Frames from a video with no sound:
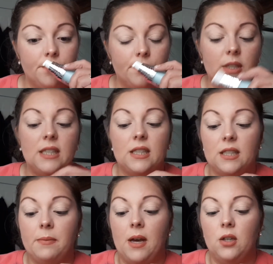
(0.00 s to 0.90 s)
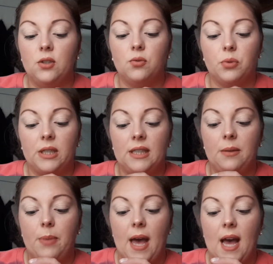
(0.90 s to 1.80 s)
it smells really
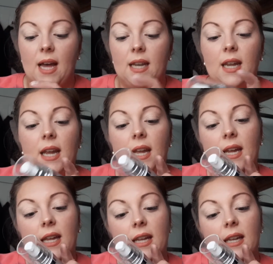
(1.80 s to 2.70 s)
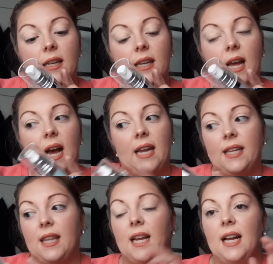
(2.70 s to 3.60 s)
bad, and I
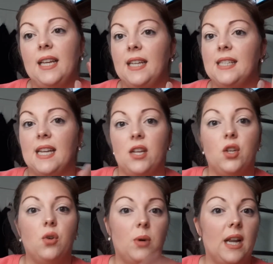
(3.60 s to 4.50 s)
think I need to get a new one.